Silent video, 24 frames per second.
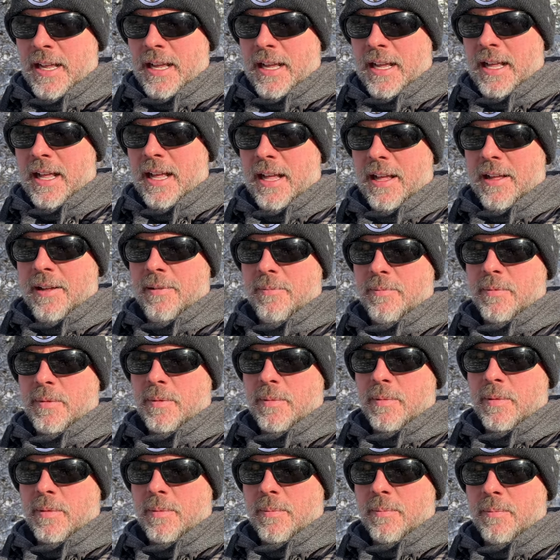
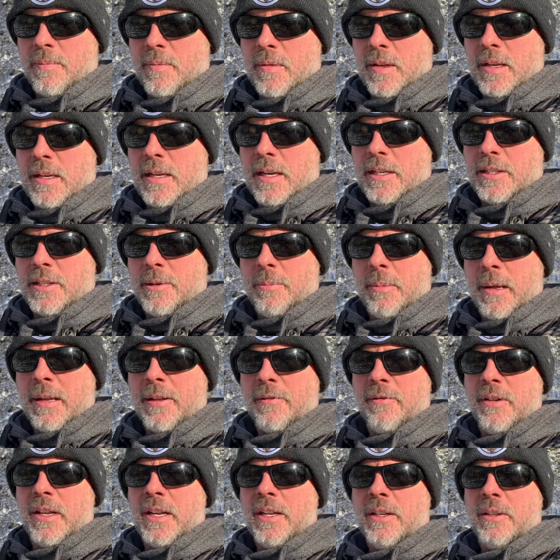I should make a
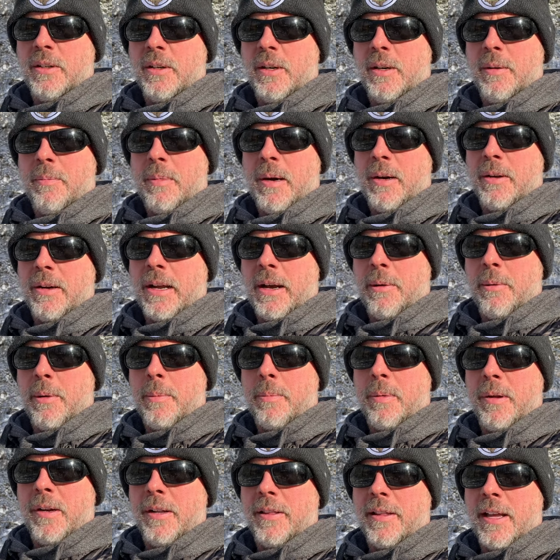video about how we
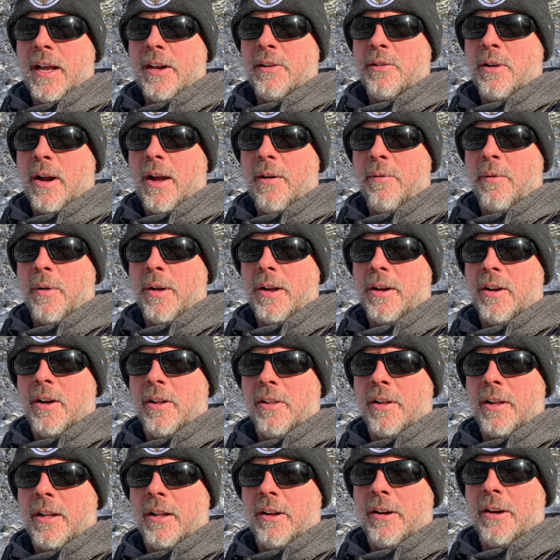put in that driveway and all
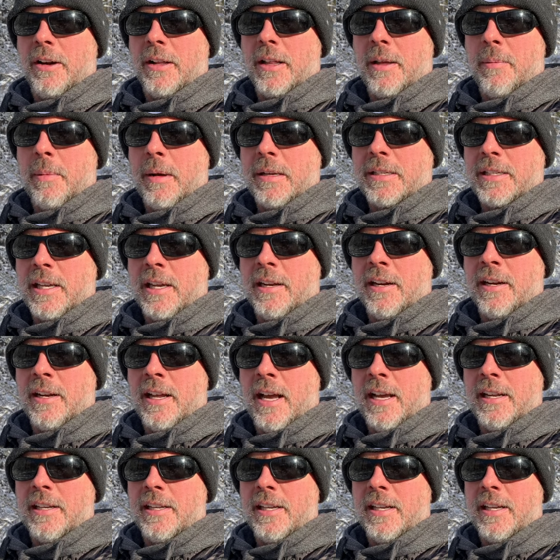the clearing that my son and
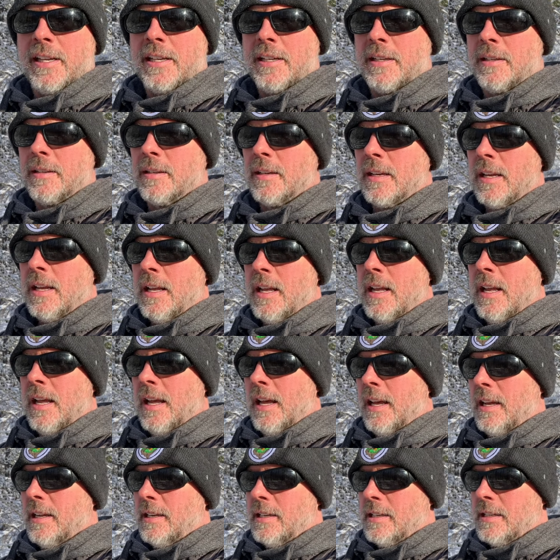I did, and
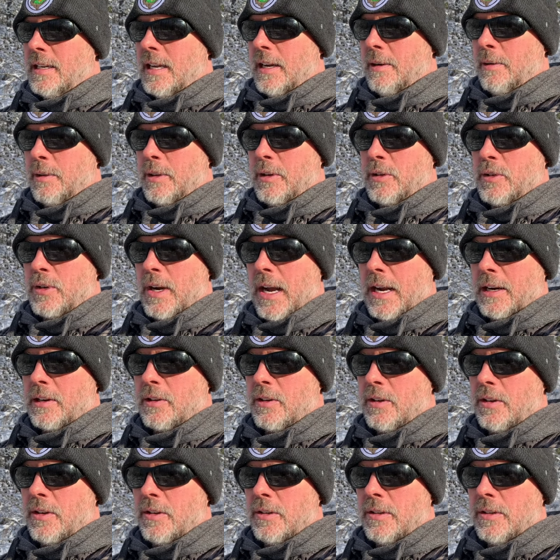and with the
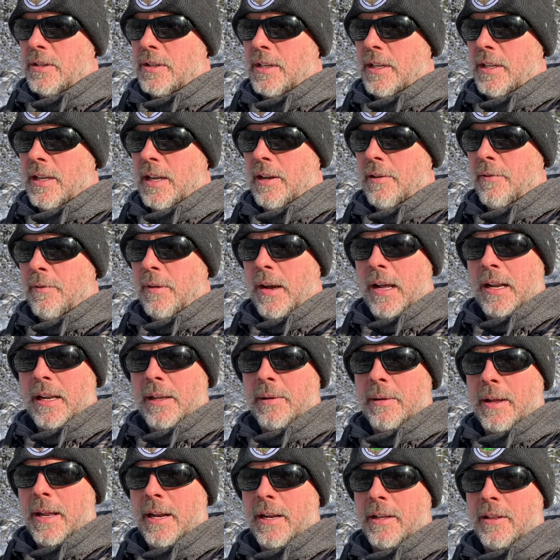tractors, and then
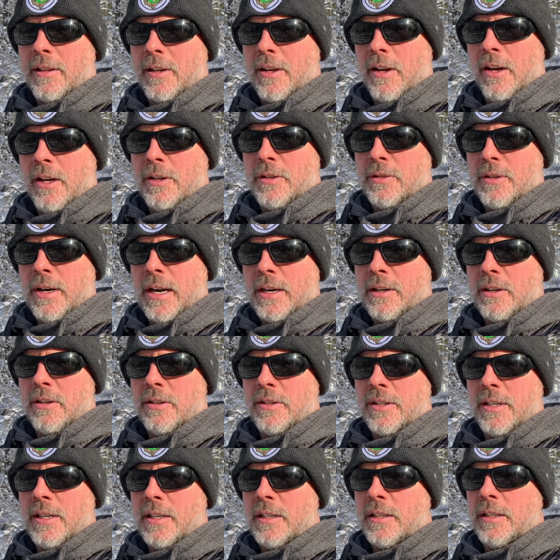finally getting the
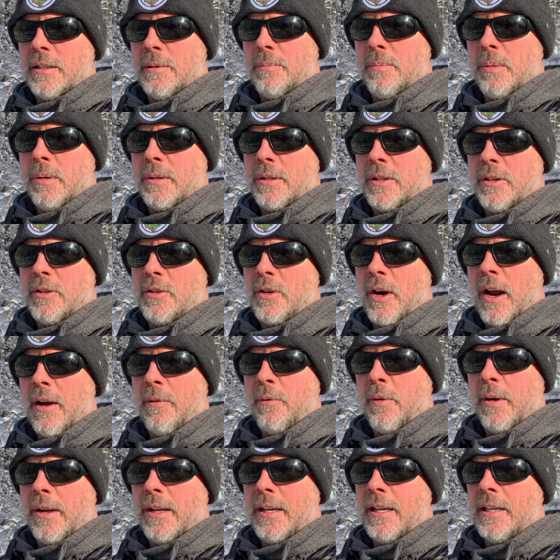contractors in to put the
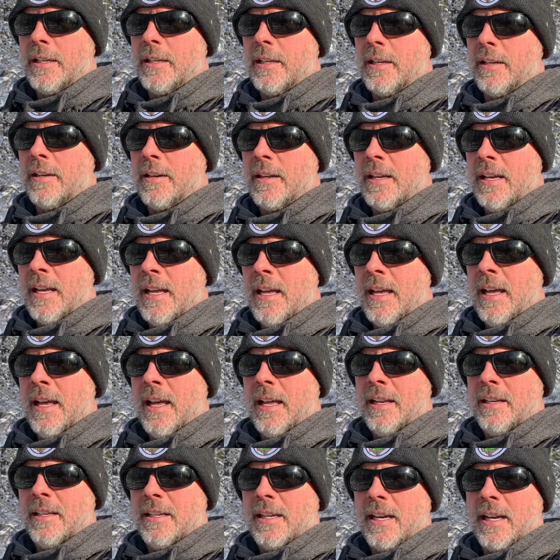driveway in
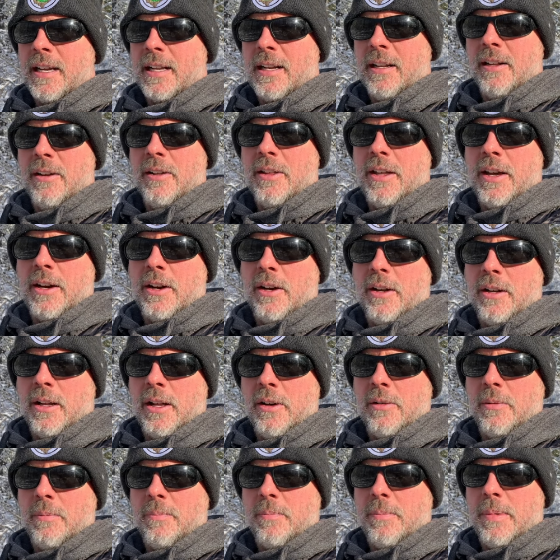and clear that all
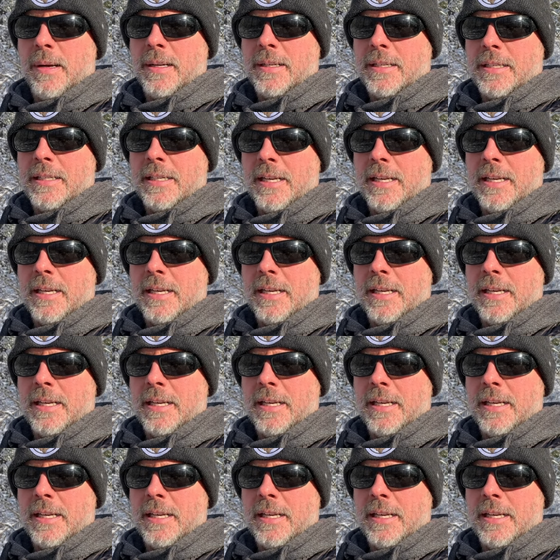out. But